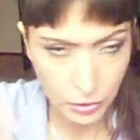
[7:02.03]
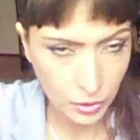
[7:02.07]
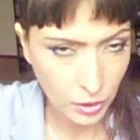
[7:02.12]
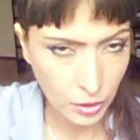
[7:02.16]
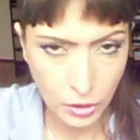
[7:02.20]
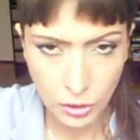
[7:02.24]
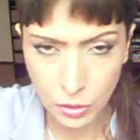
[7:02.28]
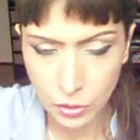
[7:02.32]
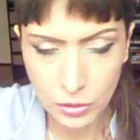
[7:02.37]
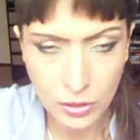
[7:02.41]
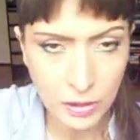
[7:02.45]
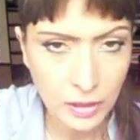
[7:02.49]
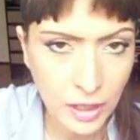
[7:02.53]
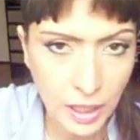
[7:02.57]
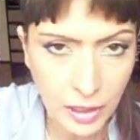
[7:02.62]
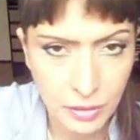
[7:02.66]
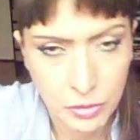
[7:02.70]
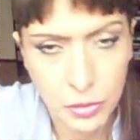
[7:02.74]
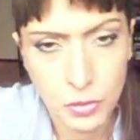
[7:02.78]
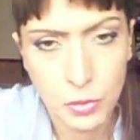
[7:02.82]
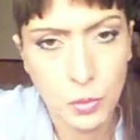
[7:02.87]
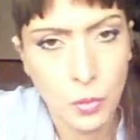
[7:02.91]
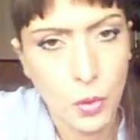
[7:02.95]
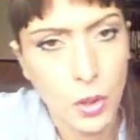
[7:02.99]
You don't
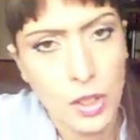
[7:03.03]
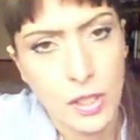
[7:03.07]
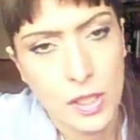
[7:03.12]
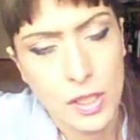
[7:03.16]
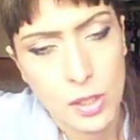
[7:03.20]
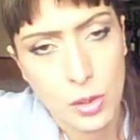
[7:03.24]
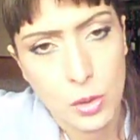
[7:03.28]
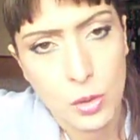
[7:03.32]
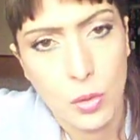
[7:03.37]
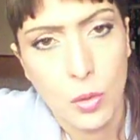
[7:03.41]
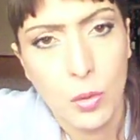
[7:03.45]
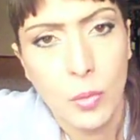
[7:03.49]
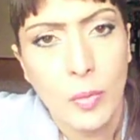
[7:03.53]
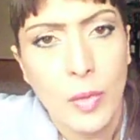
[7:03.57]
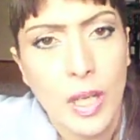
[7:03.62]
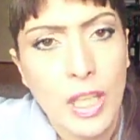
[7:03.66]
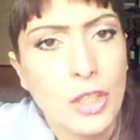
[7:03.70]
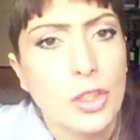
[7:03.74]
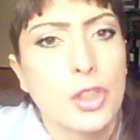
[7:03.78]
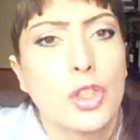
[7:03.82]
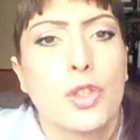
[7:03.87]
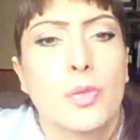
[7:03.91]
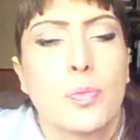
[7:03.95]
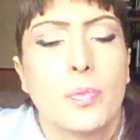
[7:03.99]
have to worry so
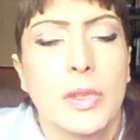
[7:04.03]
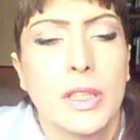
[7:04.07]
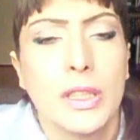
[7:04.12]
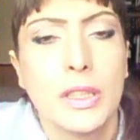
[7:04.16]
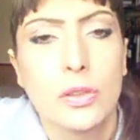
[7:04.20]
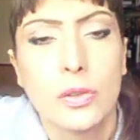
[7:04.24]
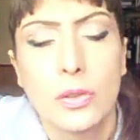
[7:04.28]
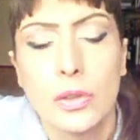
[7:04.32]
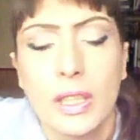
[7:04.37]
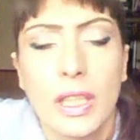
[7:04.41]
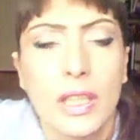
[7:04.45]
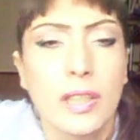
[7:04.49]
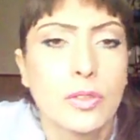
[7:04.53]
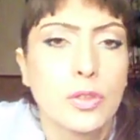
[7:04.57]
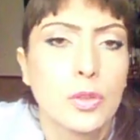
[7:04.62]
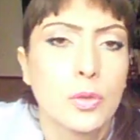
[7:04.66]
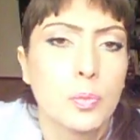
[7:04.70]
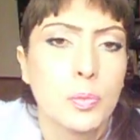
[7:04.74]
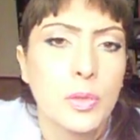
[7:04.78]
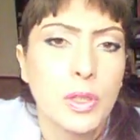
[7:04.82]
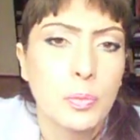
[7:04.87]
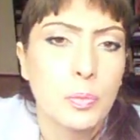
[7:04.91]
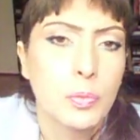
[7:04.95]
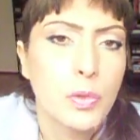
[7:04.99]
much, but you have to
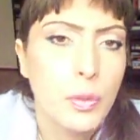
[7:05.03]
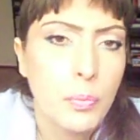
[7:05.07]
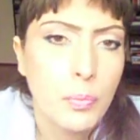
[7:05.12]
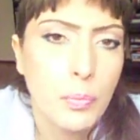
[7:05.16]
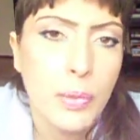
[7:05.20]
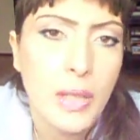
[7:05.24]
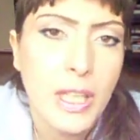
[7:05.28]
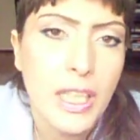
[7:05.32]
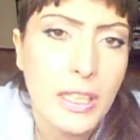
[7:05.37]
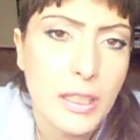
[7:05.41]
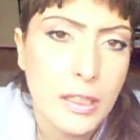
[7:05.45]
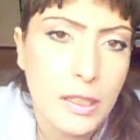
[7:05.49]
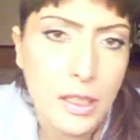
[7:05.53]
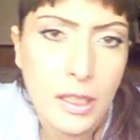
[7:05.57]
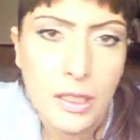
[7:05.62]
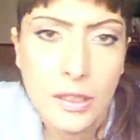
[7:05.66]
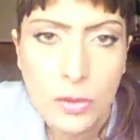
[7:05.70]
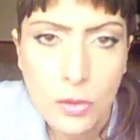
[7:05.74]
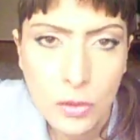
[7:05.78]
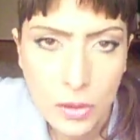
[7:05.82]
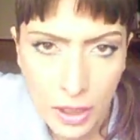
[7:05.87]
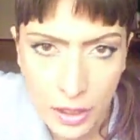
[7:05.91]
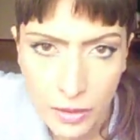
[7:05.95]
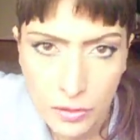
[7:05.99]
be prepared
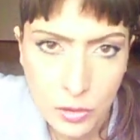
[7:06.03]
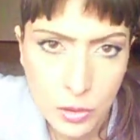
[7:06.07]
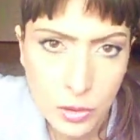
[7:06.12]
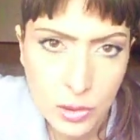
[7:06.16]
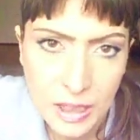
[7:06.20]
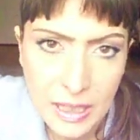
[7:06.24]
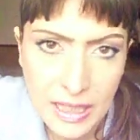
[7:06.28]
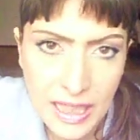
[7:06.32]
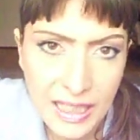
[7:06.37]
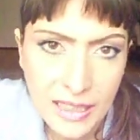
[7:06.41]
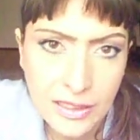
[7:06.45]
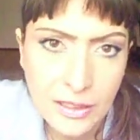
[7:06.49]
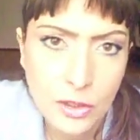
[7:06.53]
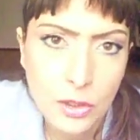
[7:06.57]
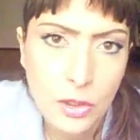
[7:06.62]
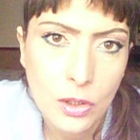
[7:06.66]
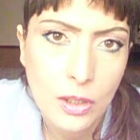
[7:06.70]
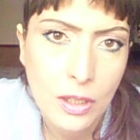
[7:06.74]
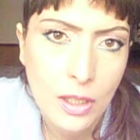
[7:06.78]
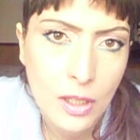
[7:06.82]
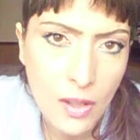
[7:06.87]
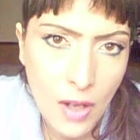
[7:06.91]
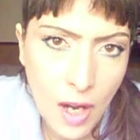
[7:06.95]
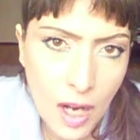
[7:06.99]
and you have to stand
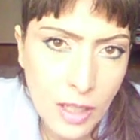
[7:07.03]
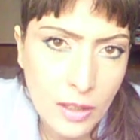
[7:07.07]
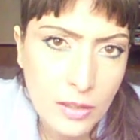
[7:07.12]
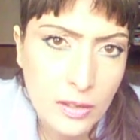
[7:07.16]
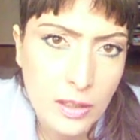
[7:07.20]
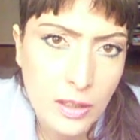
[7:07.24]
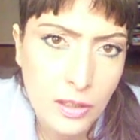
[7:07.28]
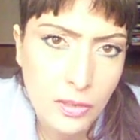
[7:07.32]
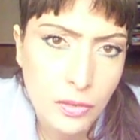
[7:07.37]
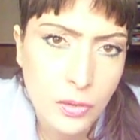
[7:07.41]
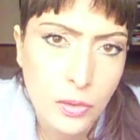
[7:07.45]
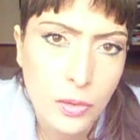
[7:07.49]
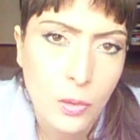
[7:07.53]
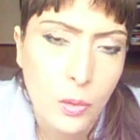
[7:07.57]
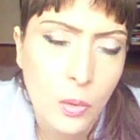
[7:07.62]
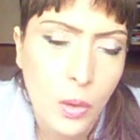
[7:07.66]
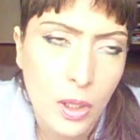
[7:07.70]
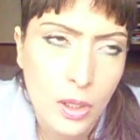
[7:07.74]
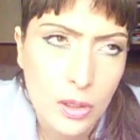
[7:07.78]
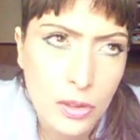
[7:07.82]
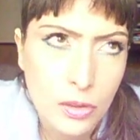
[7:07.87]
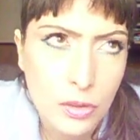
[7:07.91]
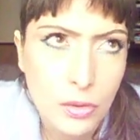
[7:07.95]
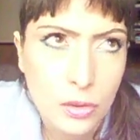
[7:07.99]
your ground if you
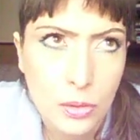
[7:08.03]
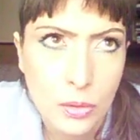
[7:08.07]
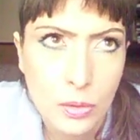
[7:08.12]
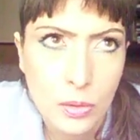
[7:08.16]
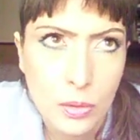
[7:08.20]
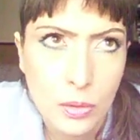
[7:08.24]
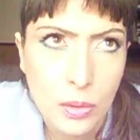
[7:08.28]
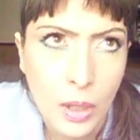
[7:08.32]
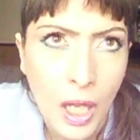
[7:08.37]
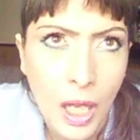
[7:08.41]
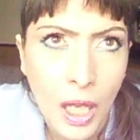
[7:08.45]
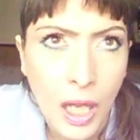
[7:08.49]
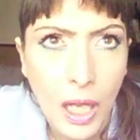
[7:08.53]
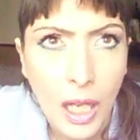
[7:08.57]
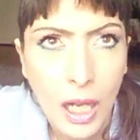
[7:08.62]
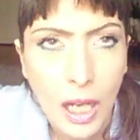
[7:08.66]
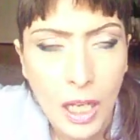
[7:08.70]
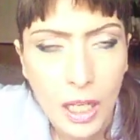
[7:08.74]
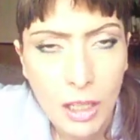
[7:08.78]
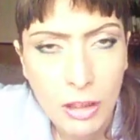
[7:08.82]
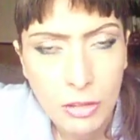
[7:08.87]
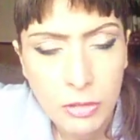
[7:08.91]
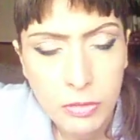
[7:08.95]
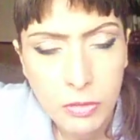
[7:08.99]
want to
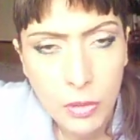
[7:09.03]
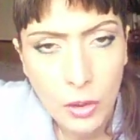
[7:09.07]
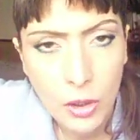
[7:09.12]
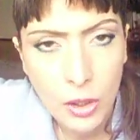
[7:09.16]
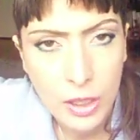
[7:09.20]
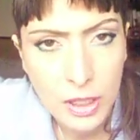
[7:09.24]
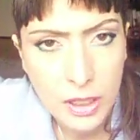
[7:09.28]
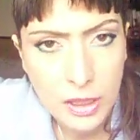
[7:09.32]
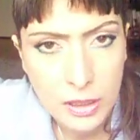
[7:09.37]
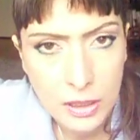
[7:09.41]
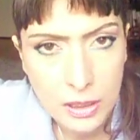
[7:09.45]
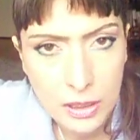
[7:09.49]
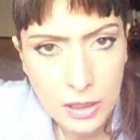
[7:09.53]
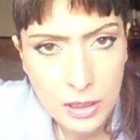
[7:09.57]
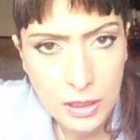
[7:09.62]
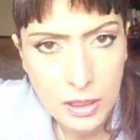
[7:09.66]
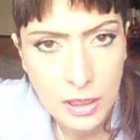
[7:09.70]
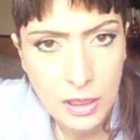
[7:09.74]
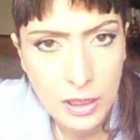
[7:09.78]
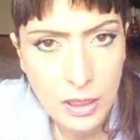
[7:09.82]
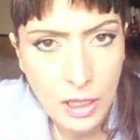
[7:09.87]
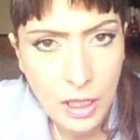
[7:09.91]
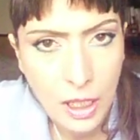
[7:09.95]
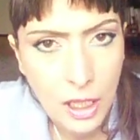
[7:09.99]
avoid
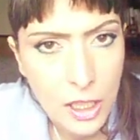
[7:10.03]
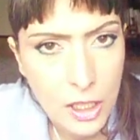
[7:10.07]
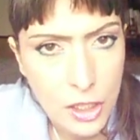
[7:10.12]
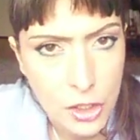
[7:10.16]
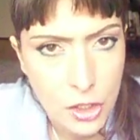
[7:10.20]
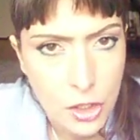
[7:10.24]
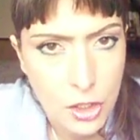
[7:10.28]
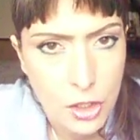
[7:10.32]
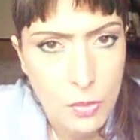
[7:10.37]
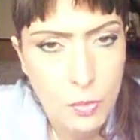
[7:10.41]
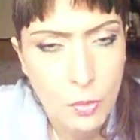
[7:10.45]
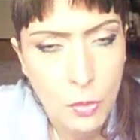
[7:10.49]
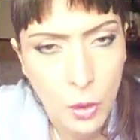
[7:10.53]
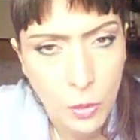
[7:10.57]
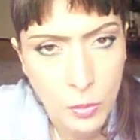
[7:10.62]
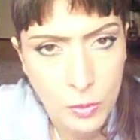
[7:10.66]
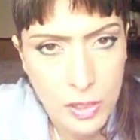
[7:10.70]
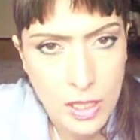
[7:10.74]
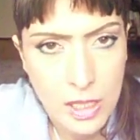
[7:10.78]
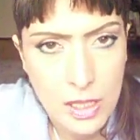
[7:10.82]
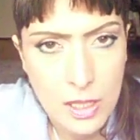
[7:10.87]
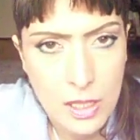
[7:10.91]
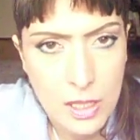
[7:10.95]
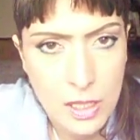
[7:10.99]
harsh
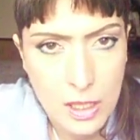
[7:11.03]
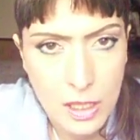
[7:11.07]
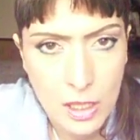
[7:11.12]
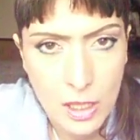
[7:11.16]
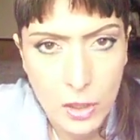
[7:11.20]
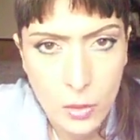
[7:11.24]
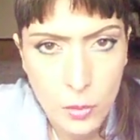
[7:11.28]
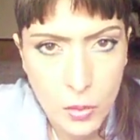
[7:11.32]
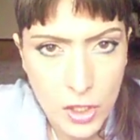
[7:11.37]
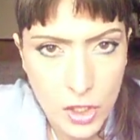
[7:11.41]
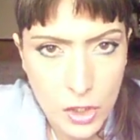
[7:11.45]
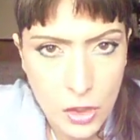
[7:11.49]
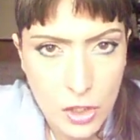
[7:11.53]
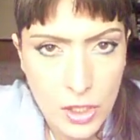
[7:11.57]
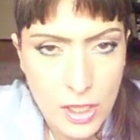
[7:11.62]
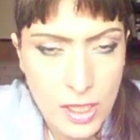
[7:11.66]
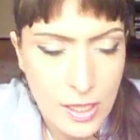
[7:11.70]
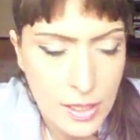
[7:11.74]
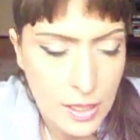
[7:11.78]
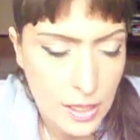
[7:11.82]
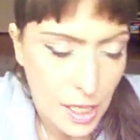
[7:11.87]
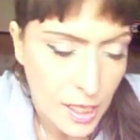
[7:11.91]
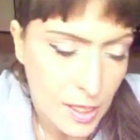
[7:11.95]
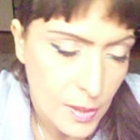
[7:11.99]
moments which
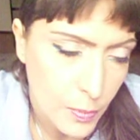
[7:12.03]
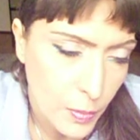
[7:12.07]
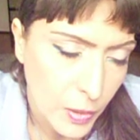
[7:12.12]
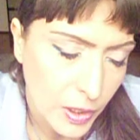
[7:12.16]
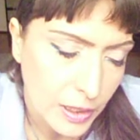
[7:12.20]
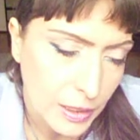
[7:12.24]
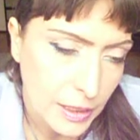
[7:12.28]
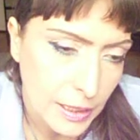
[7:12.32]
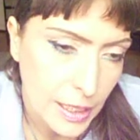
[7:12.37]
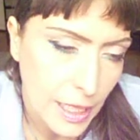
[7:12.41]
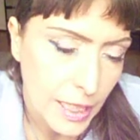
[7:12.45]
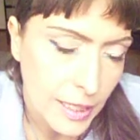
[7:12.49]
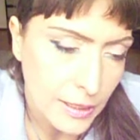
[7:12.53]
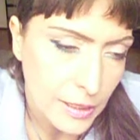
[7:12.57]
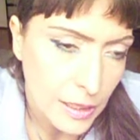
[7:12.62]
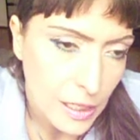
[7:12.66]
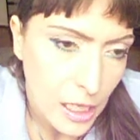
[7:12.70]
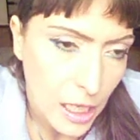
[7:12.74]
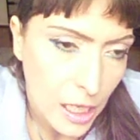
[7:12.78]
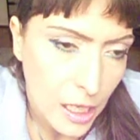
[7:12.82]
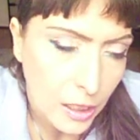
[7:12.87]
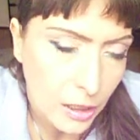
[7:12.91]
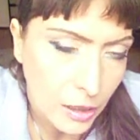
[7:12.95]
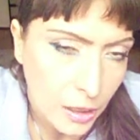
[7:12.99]
this aspect can
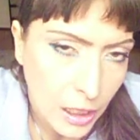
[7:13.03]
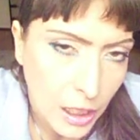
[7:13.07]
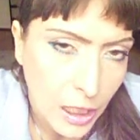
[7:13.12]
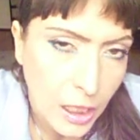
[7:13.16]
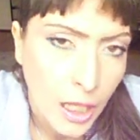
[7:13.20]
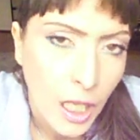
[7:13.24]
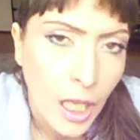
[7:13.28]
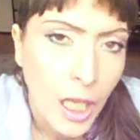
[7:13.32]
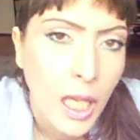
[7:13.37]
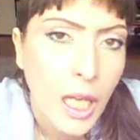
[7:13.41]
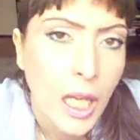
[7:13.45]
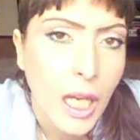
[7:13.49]
carry.